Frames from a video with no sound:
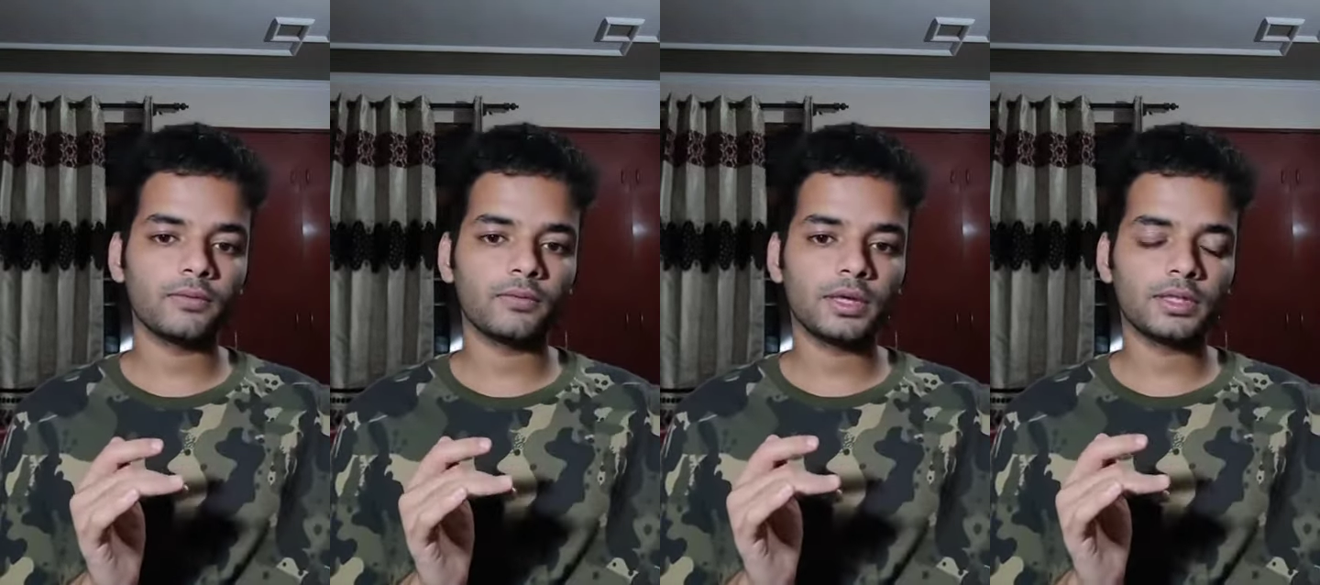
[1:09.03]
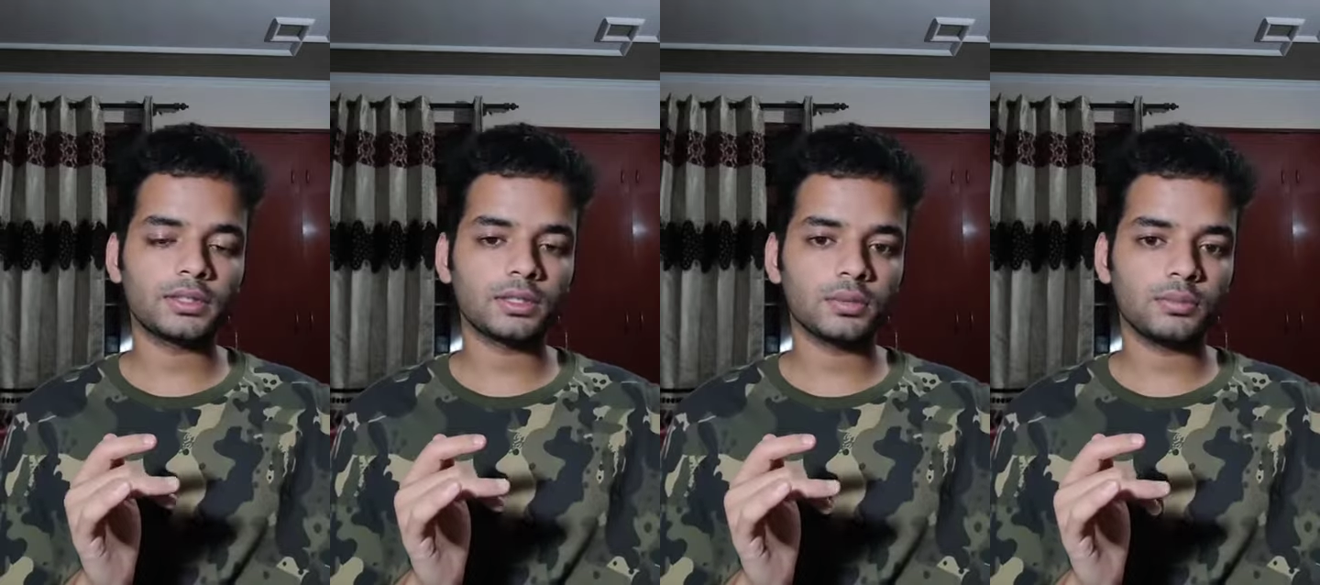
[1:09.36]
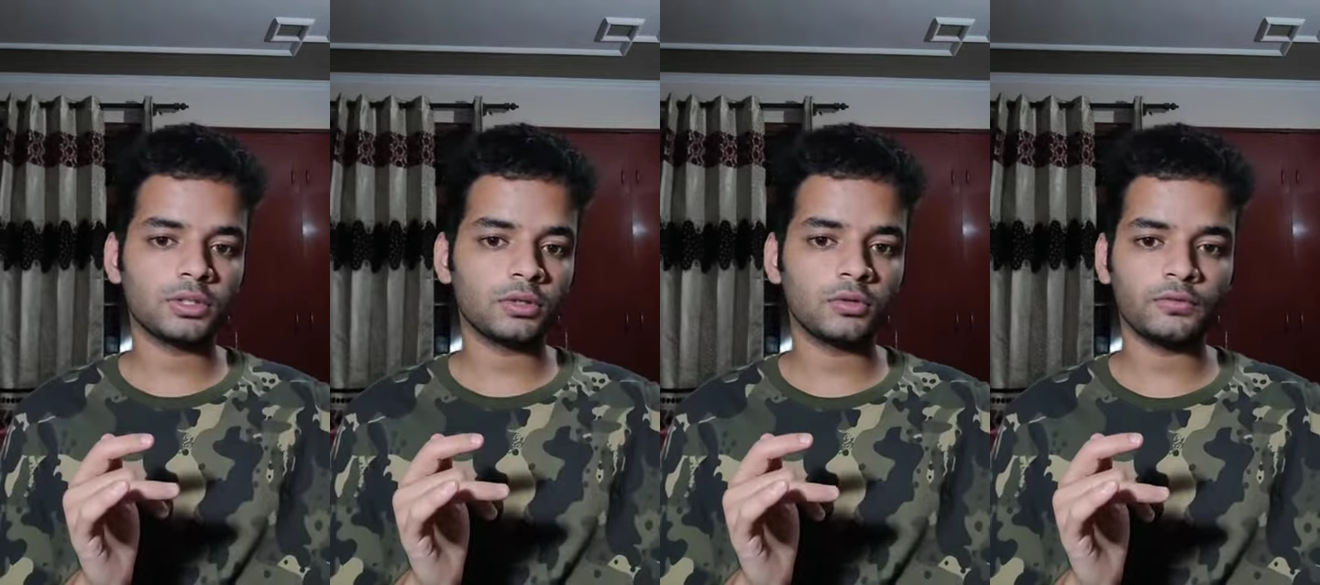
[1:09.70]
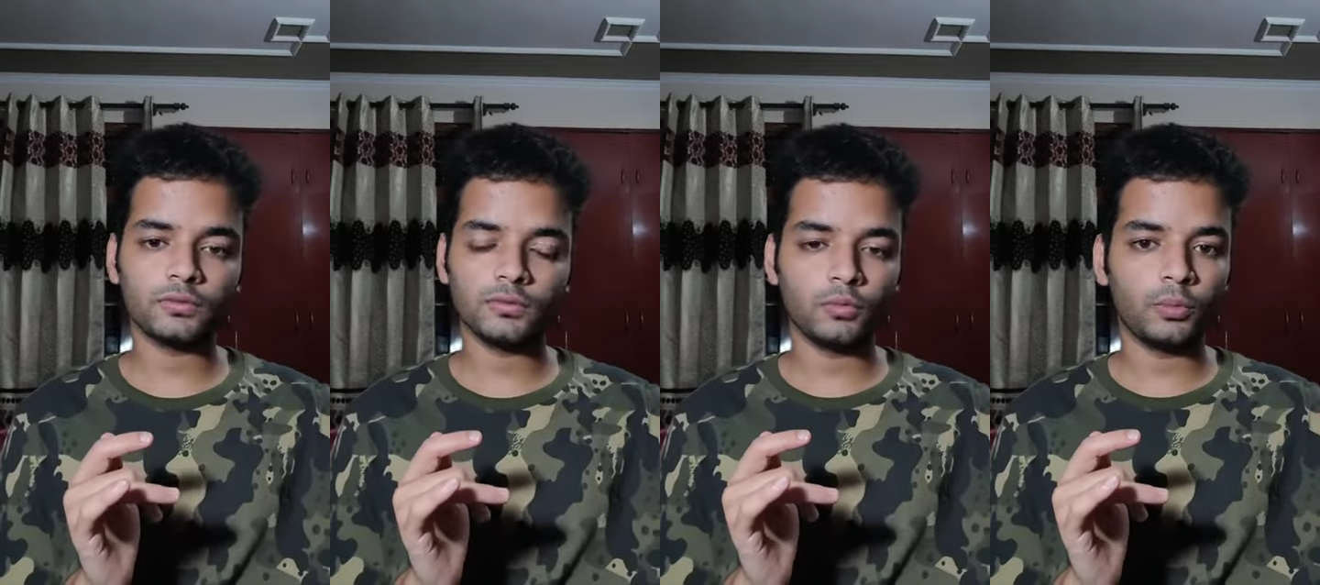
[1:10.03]
one is the summation of
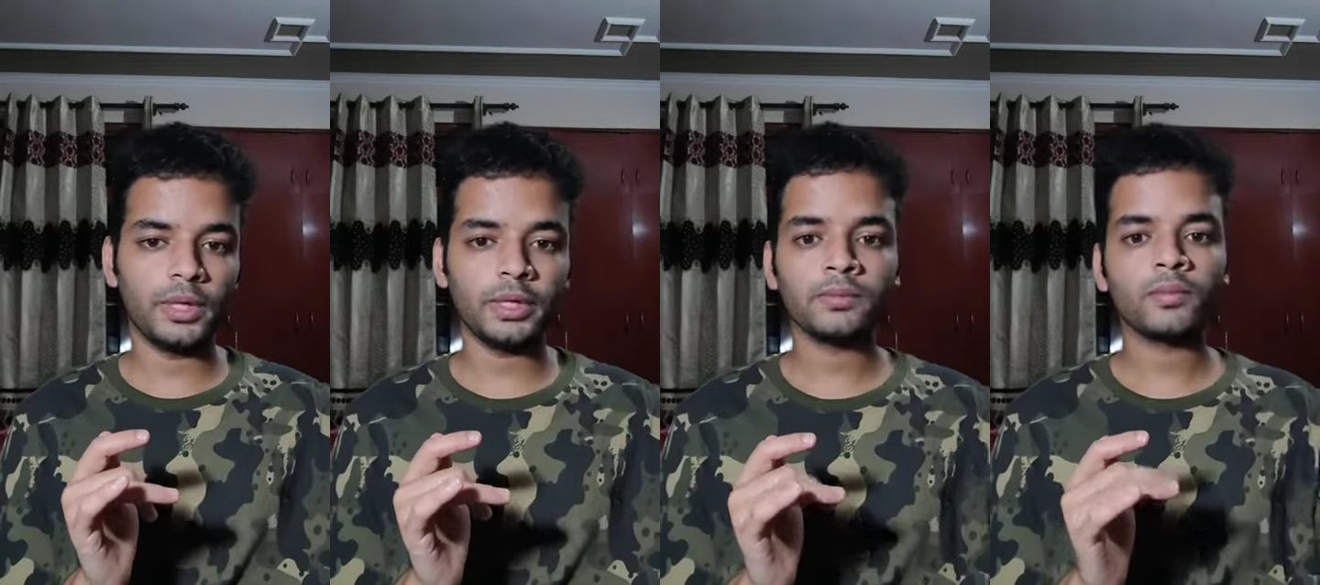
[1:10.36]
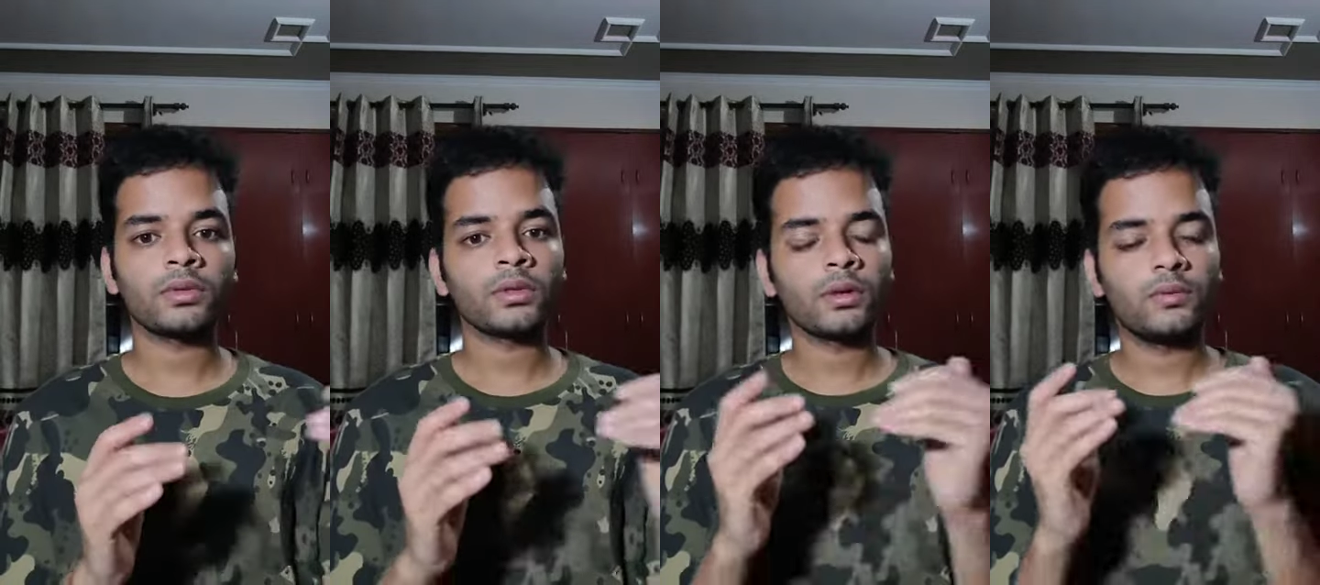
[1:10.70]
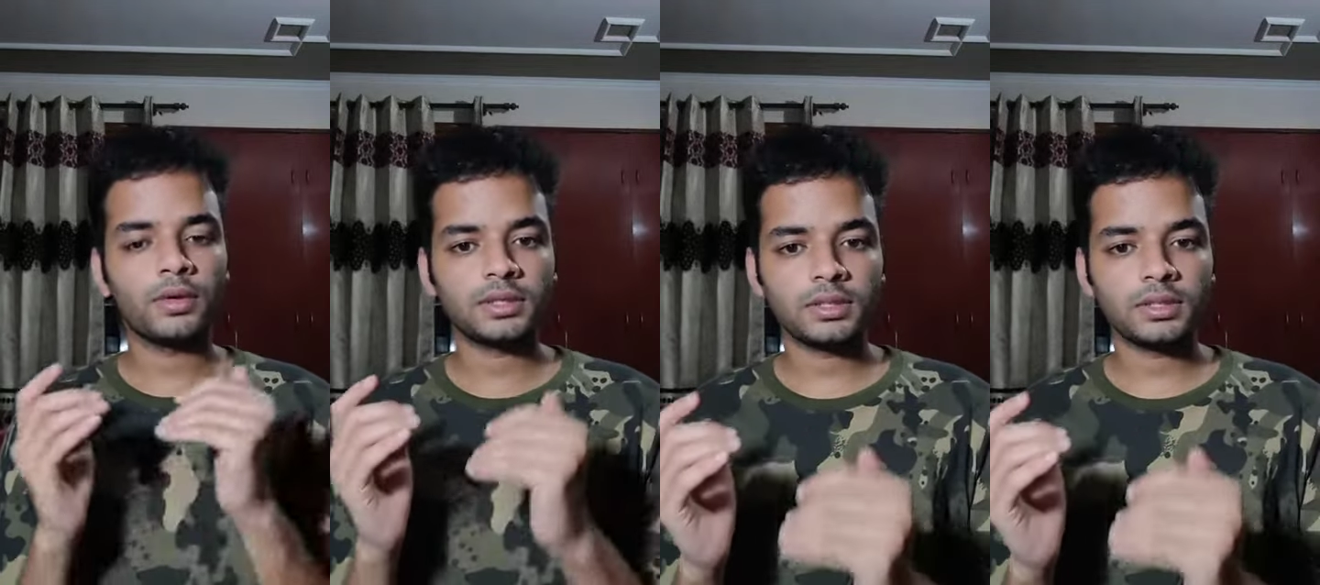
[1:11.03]
moment, one